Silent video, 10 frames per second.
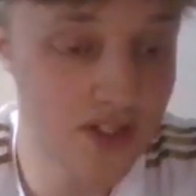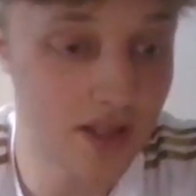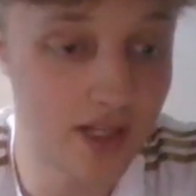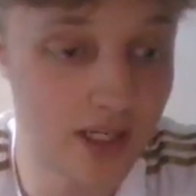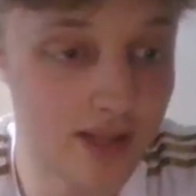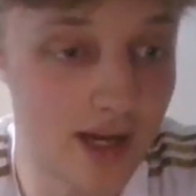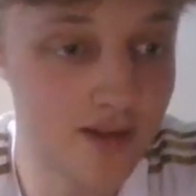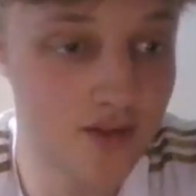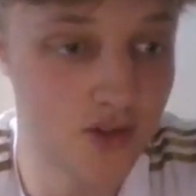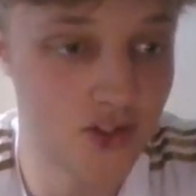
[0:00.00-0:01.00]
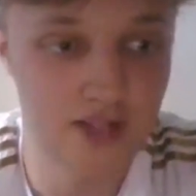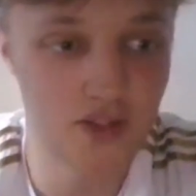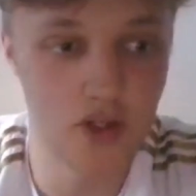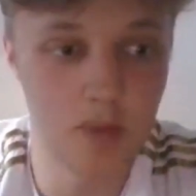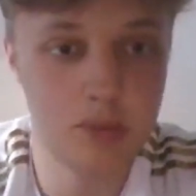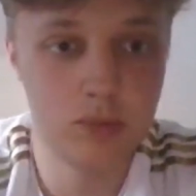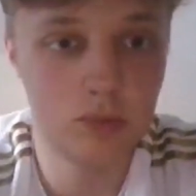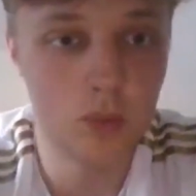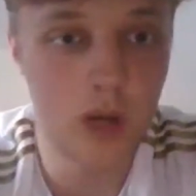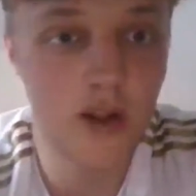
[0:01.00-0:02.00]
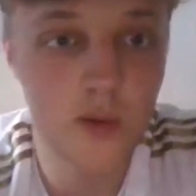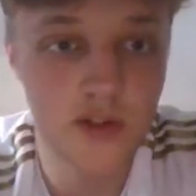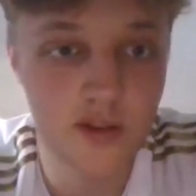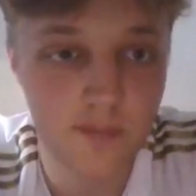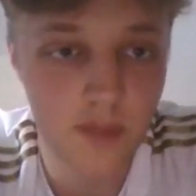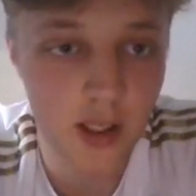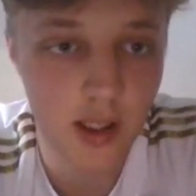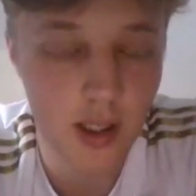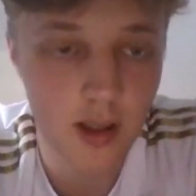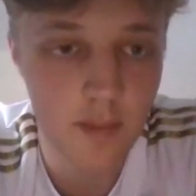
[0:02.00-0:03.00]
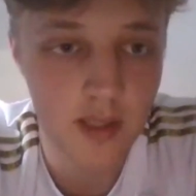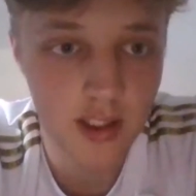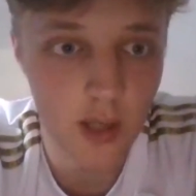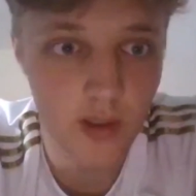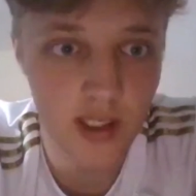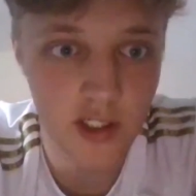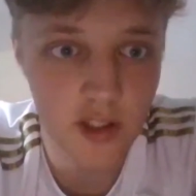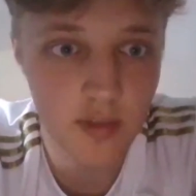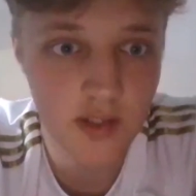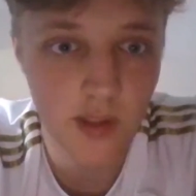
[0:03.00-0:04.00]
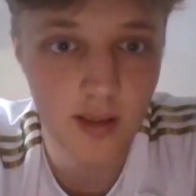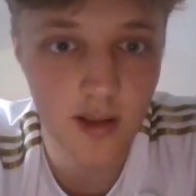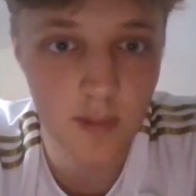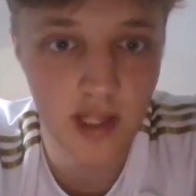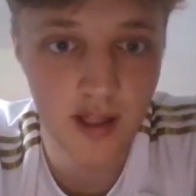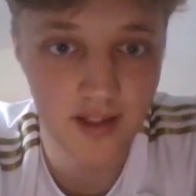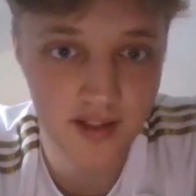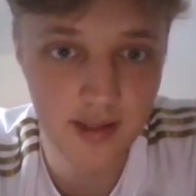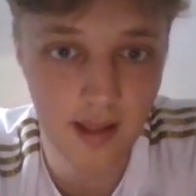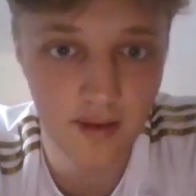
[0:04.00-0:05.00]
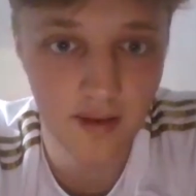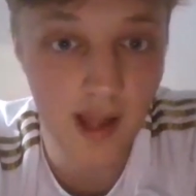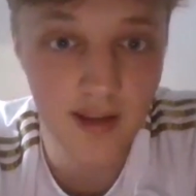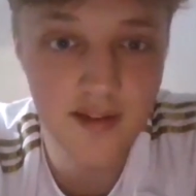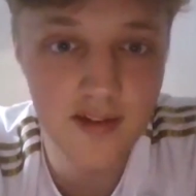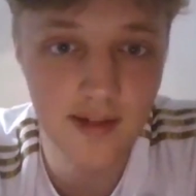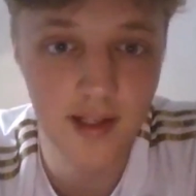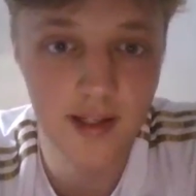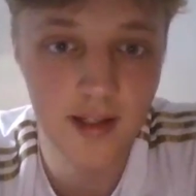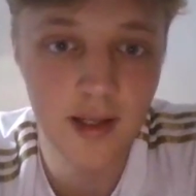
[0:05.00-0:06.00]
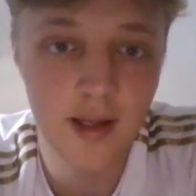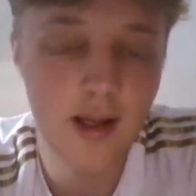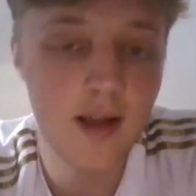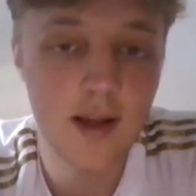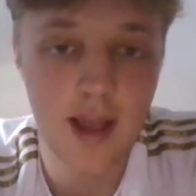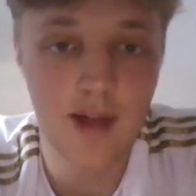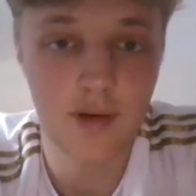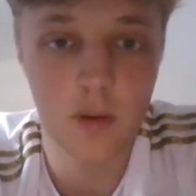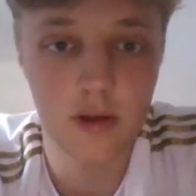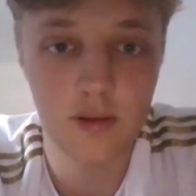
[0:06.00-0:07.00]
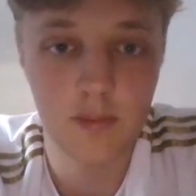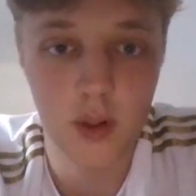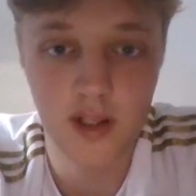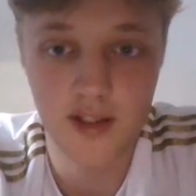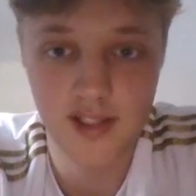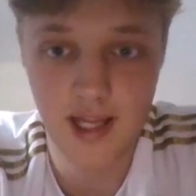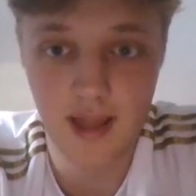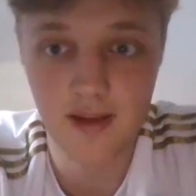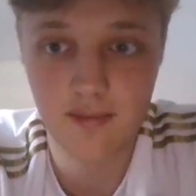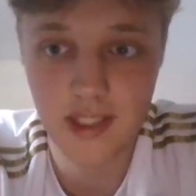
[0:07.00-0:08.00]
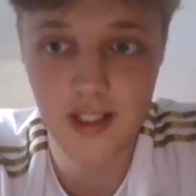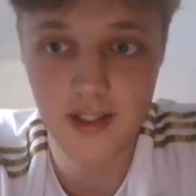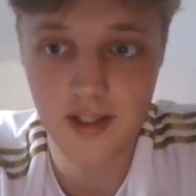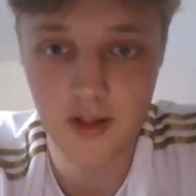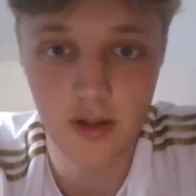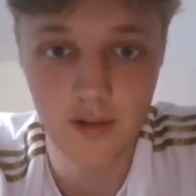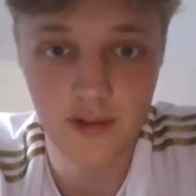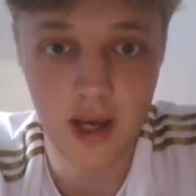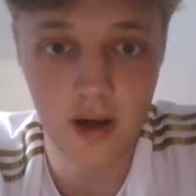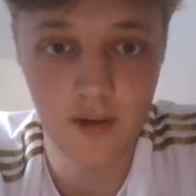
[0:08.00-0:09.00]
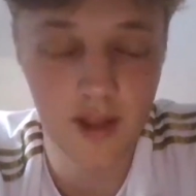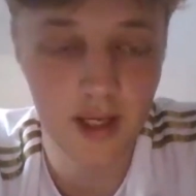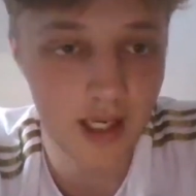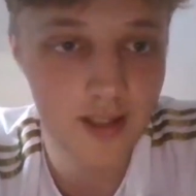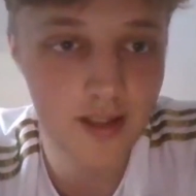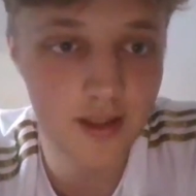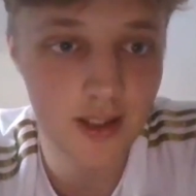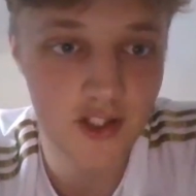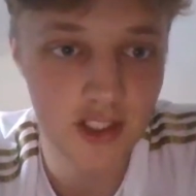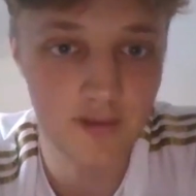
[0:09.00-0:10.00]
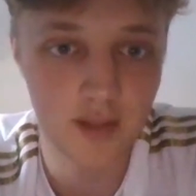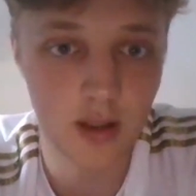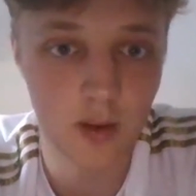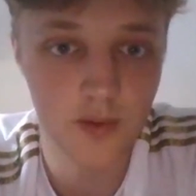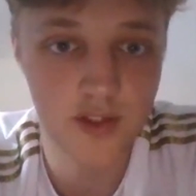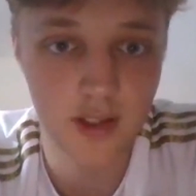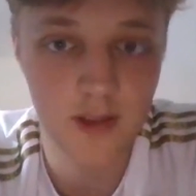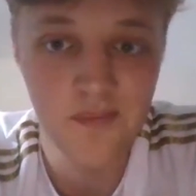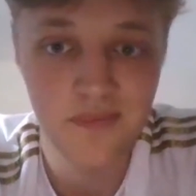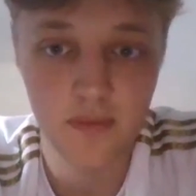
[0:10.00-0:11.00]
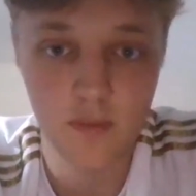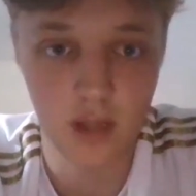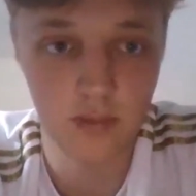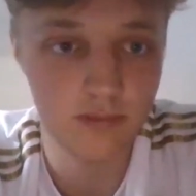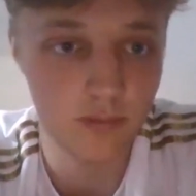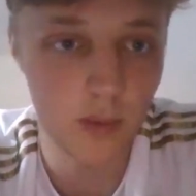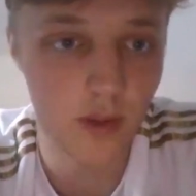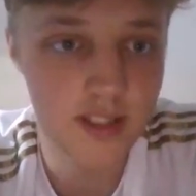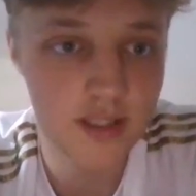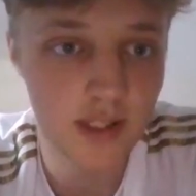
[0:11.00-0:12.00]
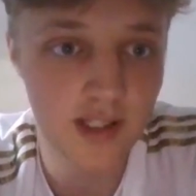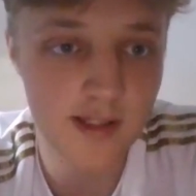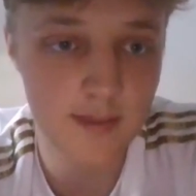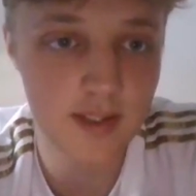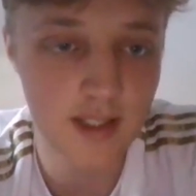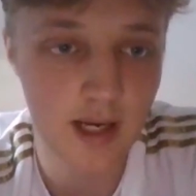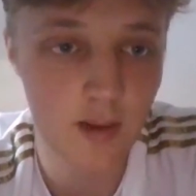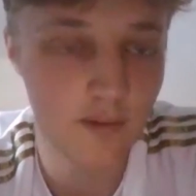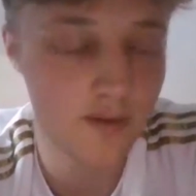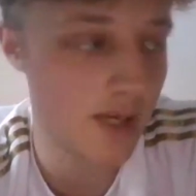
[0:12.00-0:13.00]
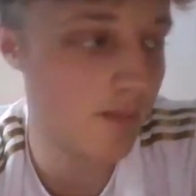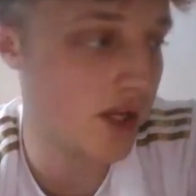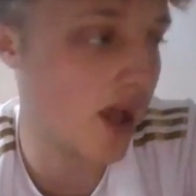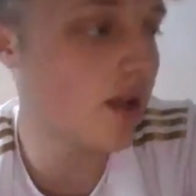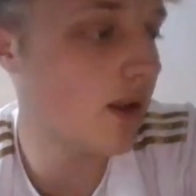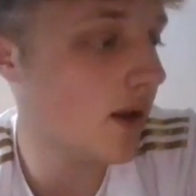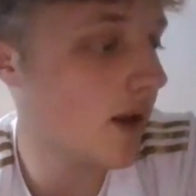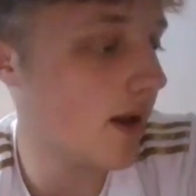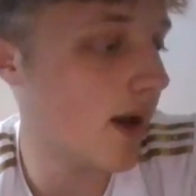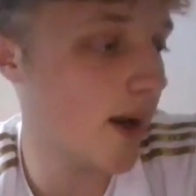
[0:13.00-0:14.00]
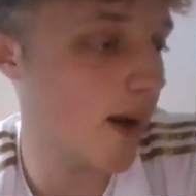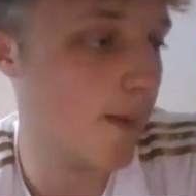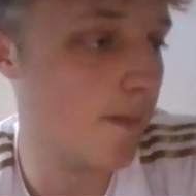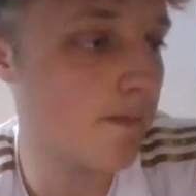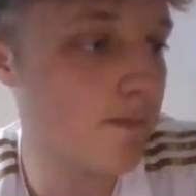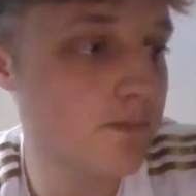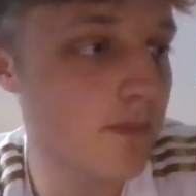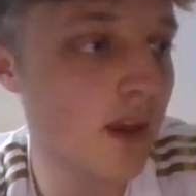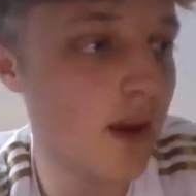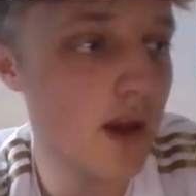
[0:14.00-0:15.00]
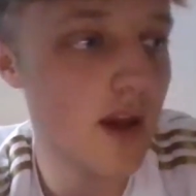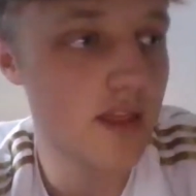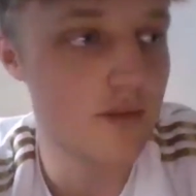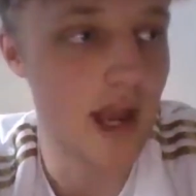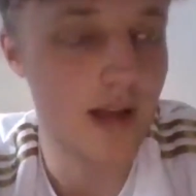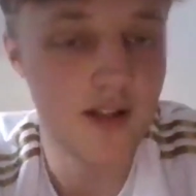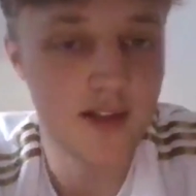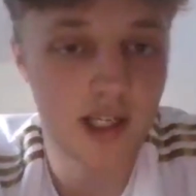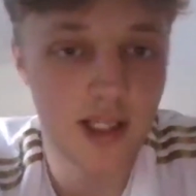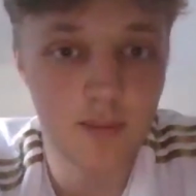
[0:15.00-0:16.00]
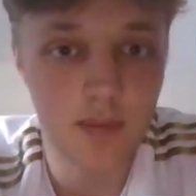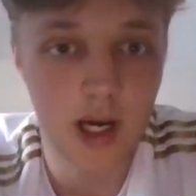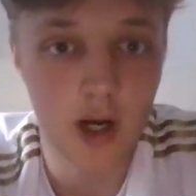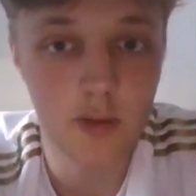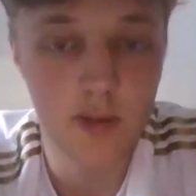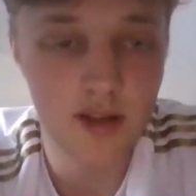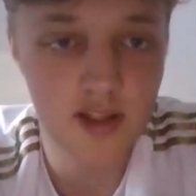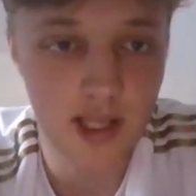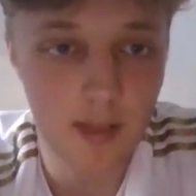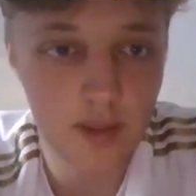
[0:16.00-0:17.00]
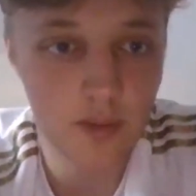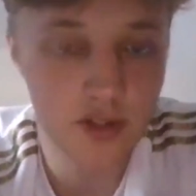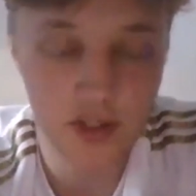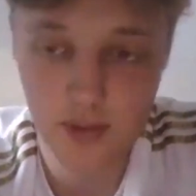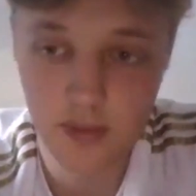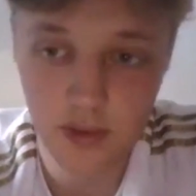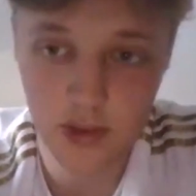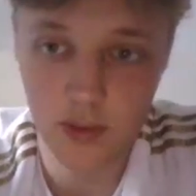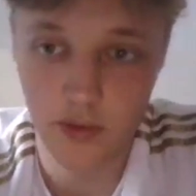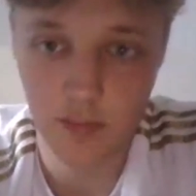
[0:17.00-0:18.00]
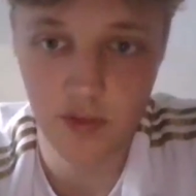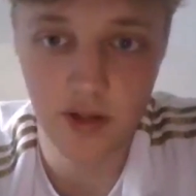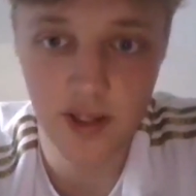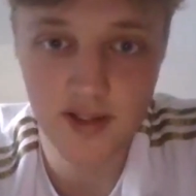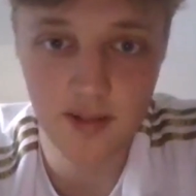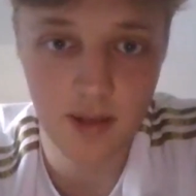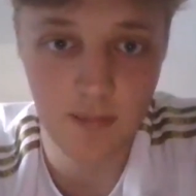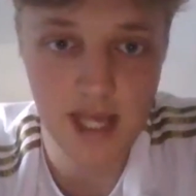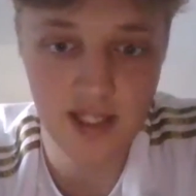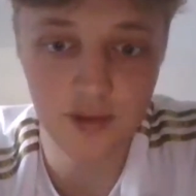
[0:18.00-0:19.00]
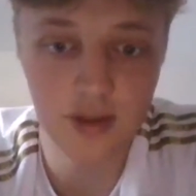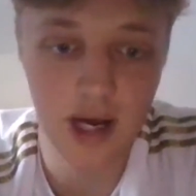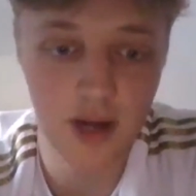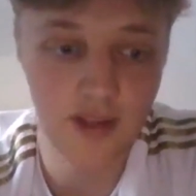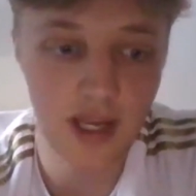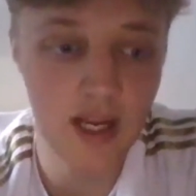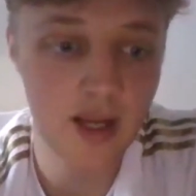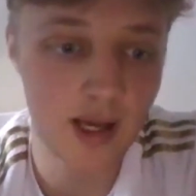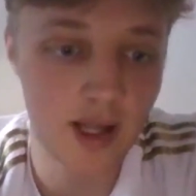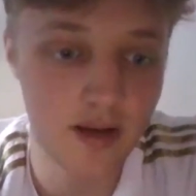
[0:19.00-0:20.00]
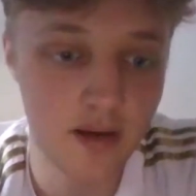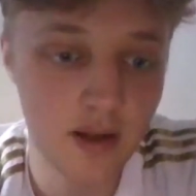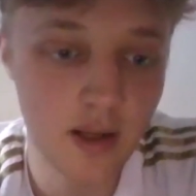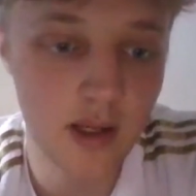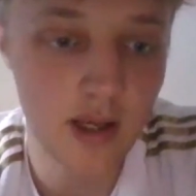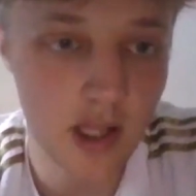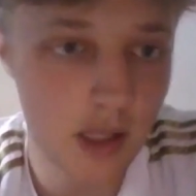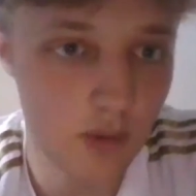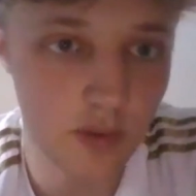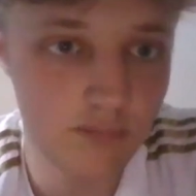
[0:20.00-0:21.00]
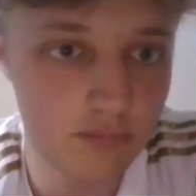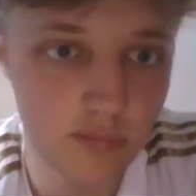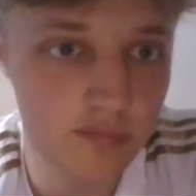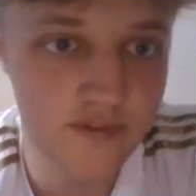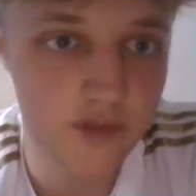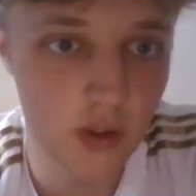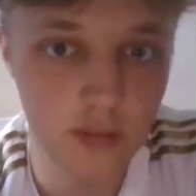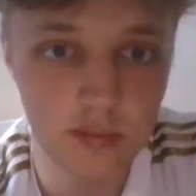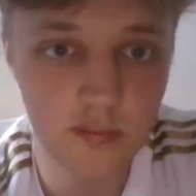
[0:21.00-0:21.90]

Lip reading: I think that just set us up well. There was a big cohesion between the players and the fans. everyone pulling together to sort of get over the line and achieve the goals that, well, we wanted really to get out of the NPL. The Rylands game at home in the semi was brilliant, a massive crowd there, and we were full